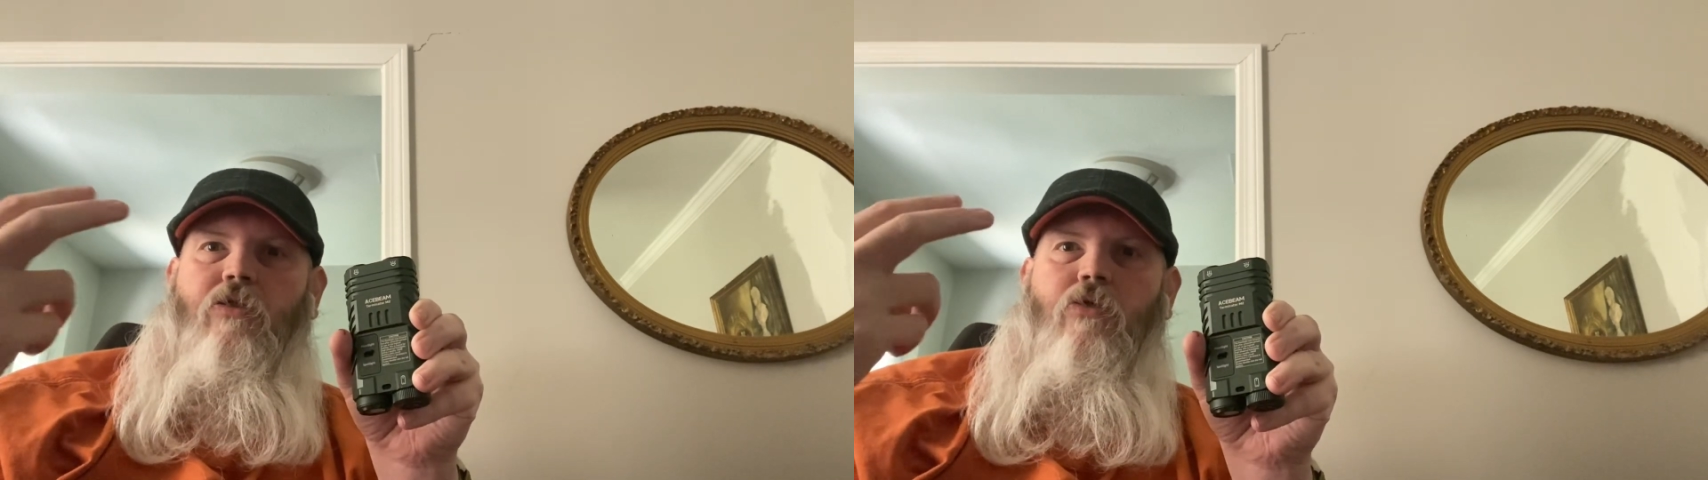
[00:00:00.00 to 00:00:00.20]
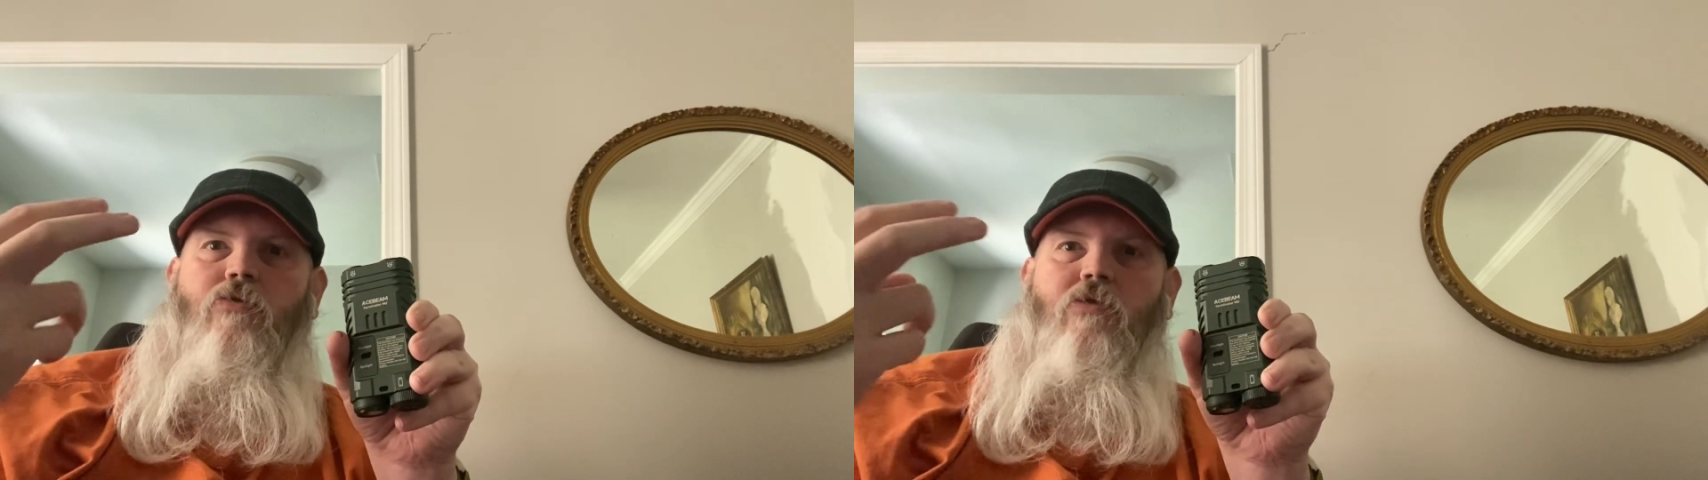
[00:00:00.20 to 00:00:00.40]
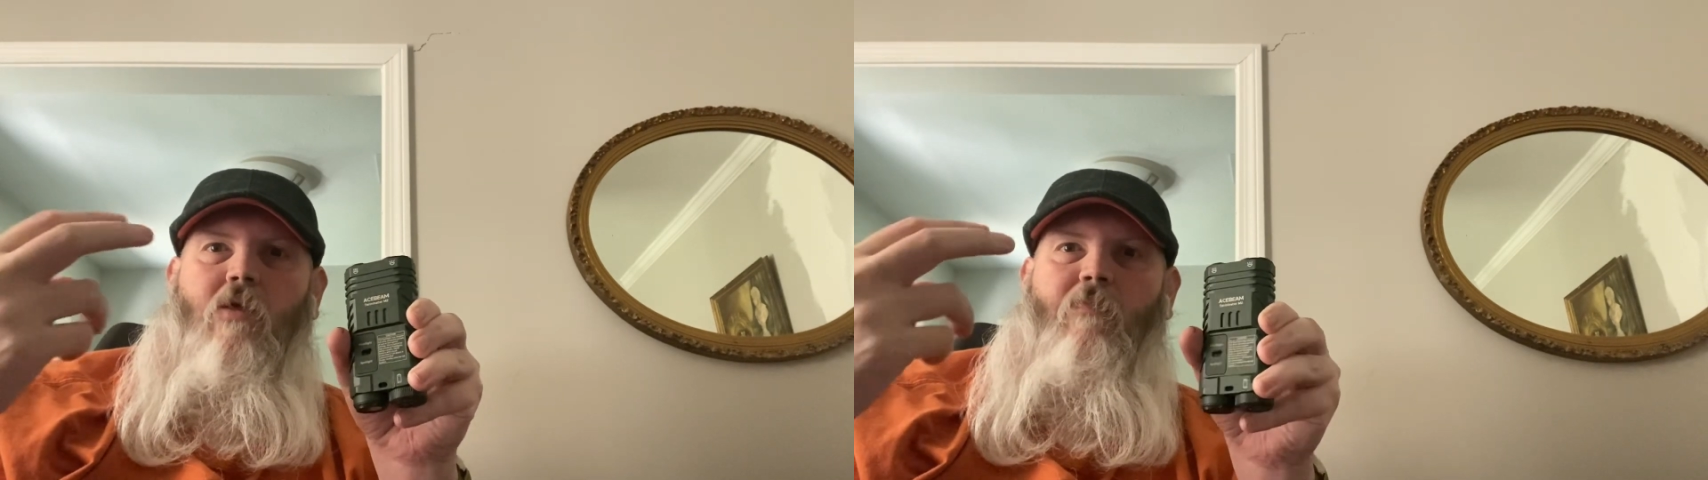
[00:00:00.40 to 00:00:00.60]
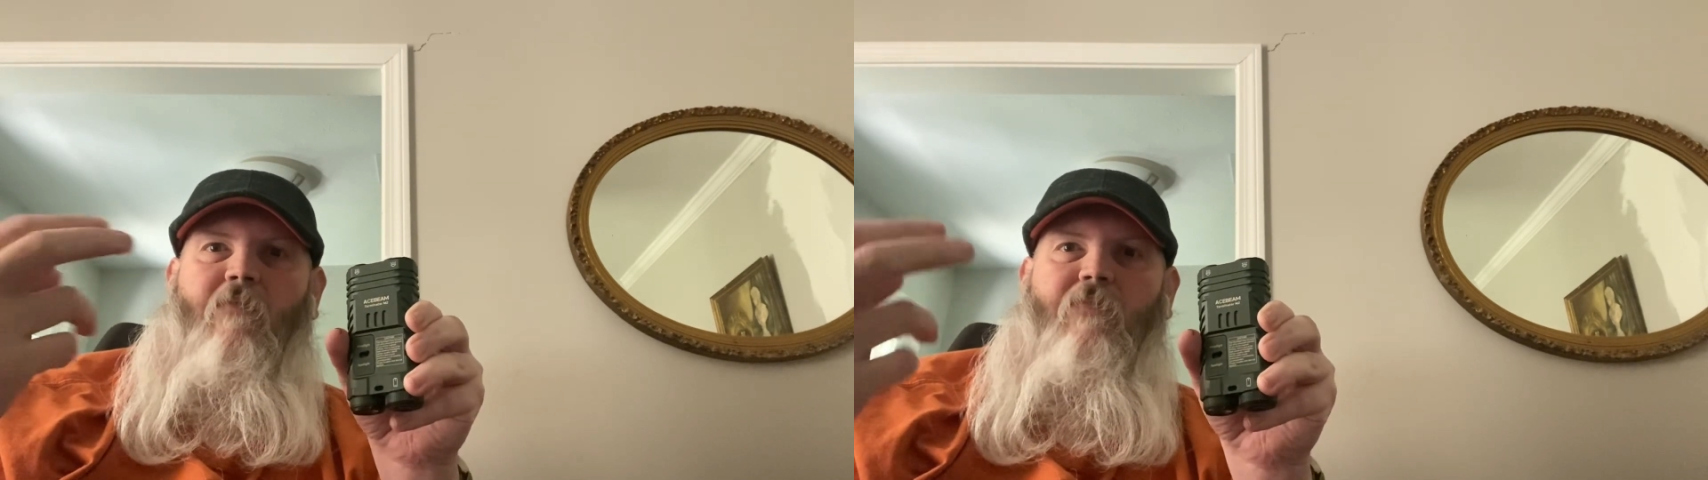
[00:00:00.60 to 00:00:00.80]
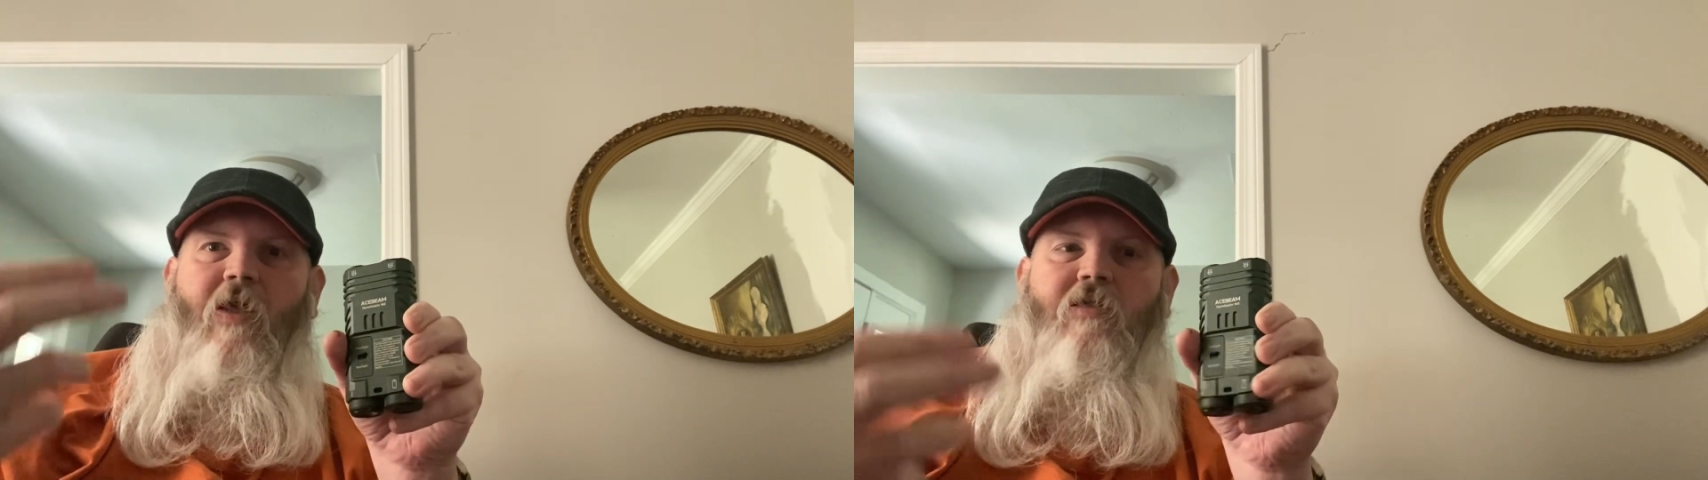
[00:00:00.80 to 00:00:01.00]
2
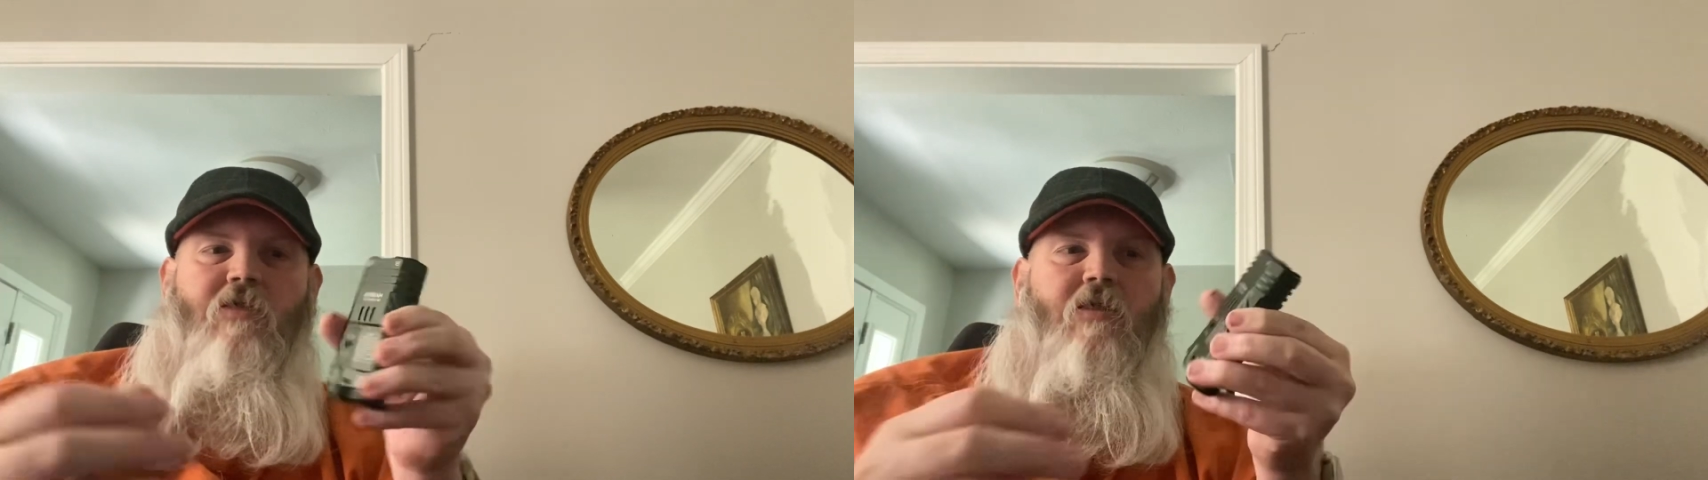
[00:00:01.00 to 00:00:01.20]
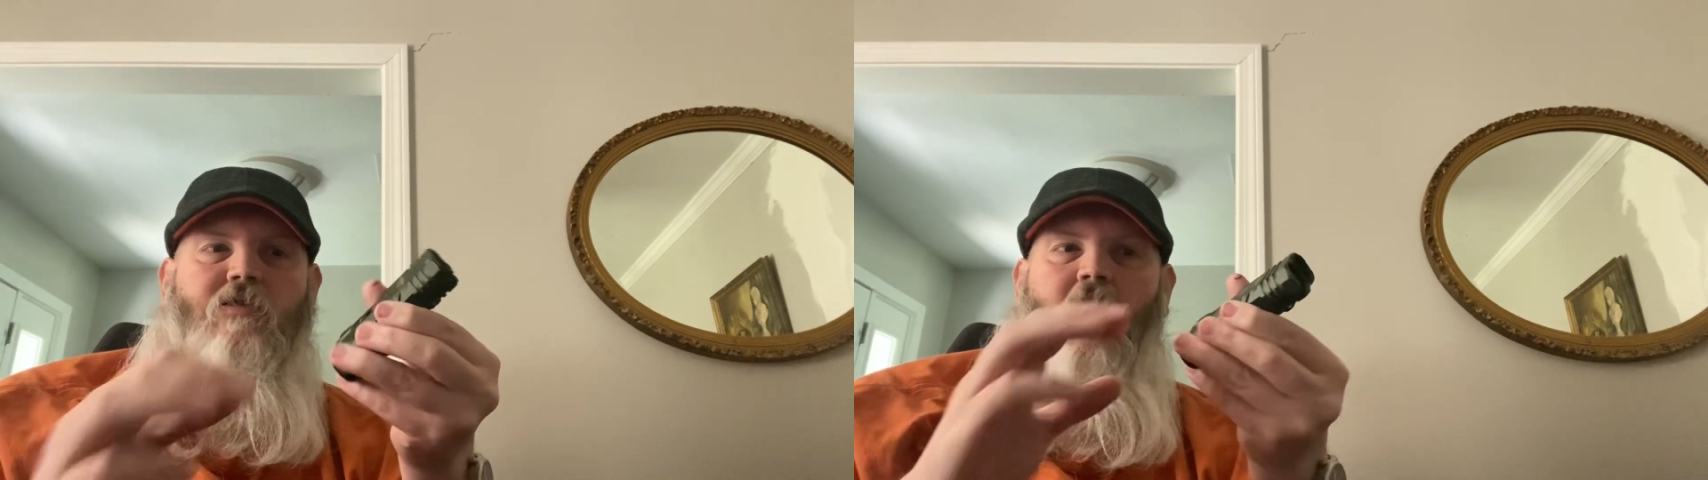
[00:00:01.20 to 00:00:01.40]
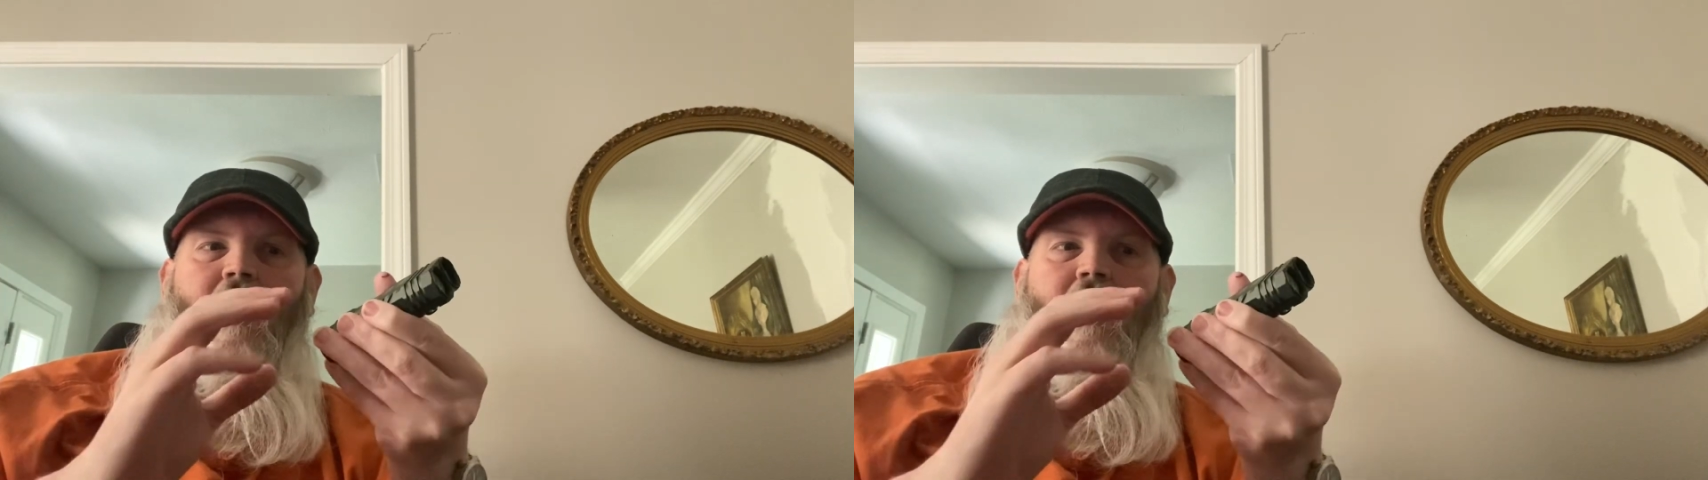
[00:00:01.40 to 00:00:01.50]
separate flashlights,